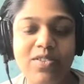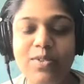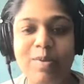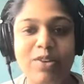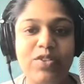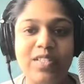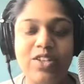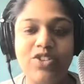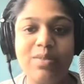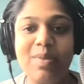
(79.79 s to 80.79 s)
So
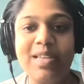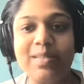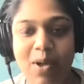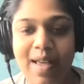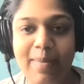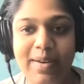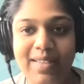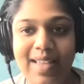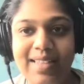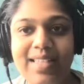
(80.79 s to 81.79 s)
specialization in baseball happened
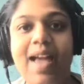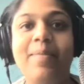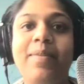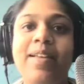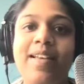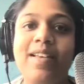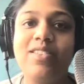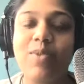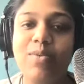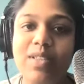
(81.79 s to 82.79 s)
at that time.
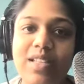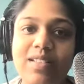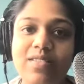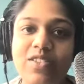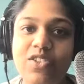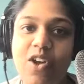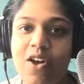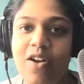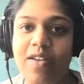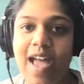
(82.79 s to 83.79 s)
So I really
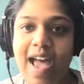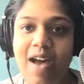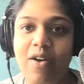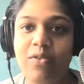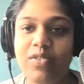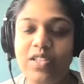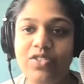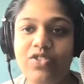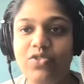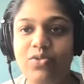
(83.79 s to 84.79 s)
saw how
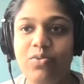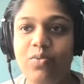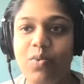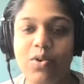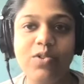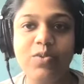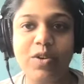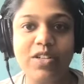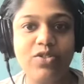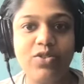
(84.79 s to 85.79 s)
these two worlds
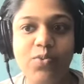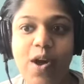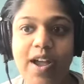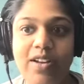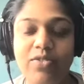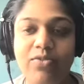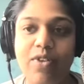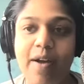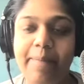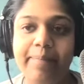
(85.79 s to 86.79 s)
were intertwined
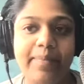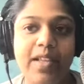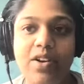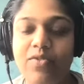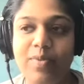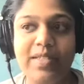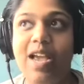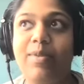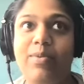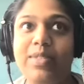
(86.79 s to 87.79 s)
from the
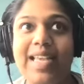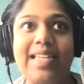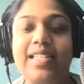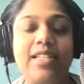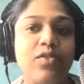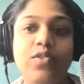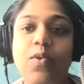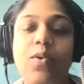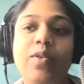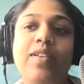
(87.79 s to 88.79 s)
time I was 18 years
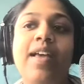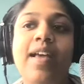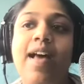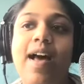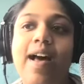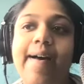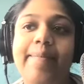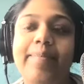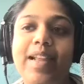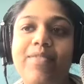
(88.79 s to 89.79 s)
old.
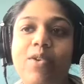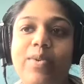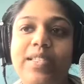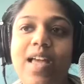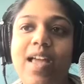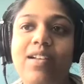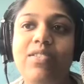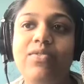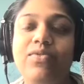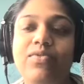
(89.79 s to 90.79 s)
And I've always kind
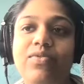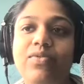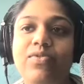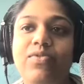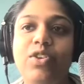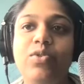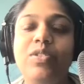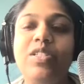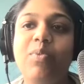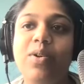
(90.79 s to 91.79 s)
of viewed
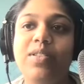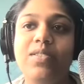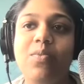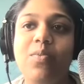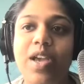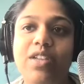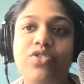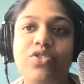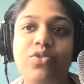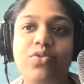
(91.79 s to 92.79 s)
sports as a way
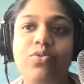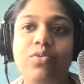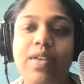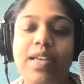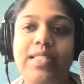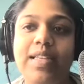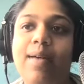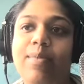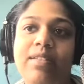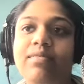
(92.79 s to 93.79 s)
to
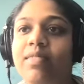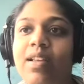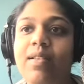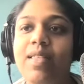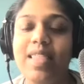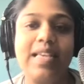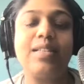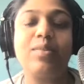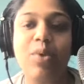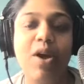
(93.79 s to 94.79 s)
examine
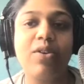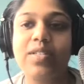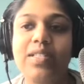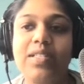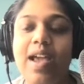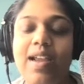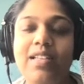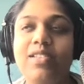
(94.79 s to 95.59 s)
things in broader society.